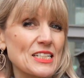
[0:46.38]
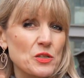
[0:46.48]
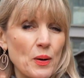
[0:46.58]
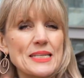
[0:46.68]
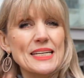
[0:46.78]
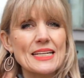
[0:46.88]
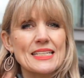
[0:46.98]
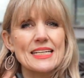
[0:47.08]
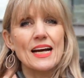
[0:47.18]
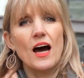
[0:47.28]
in
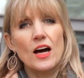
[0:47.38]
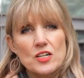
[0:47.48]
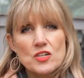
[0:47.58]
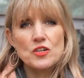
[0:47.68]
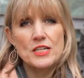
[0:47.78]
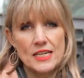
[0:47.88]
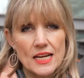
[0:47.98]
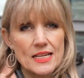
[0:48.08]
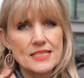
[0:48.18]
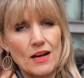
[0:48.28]
2018, 100
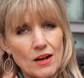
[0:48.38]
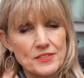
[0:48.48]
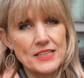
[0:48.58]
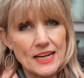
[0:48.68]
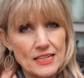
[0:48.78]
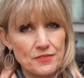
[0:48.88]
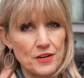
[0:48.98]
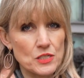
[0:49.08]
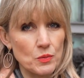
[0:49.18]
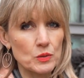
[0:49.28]
years after the end of the
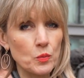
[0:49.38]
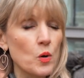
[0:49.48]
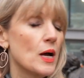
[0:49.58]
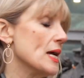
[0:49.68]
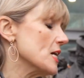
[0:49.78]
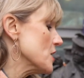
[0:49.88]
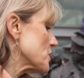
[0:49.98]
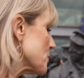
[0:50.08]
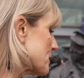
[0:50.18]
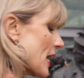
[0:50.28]
First World War.
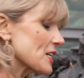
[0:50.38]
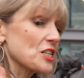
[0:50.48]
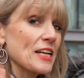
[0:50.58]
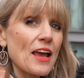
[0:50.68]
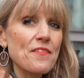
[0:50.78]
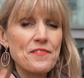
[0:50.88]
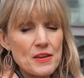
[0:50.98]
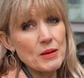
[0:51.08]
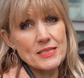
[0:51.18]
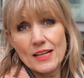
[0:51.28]
She was actually a
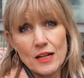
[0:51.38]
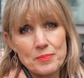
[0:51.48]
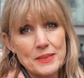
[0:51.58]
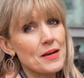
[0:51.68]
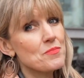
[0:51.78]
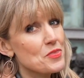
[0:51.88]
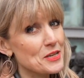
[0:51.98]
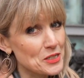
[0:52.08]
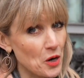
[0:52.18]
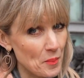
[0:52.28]
female sculptor.
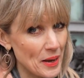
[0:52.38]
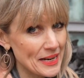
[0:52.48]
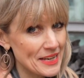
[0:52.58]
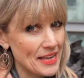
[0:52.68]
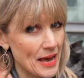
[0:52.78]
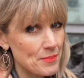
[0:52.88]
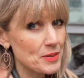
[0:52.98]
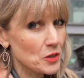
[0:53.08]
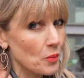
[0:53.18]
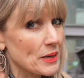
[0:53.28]
There's not many of
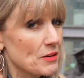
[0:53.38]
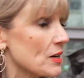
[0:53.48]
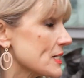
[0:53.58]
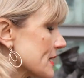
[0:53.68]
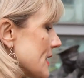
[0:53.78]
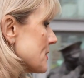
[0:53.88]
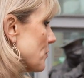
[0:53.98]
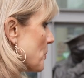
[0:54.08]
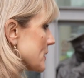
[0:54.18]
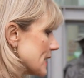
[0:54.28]
them, not many really
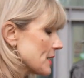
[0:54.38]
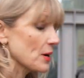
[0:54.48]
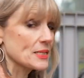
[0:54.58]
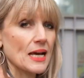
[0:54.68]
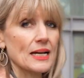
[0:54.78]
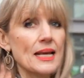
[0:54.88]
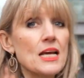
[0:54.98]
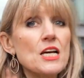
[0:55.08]
successful ones anyway, sadly.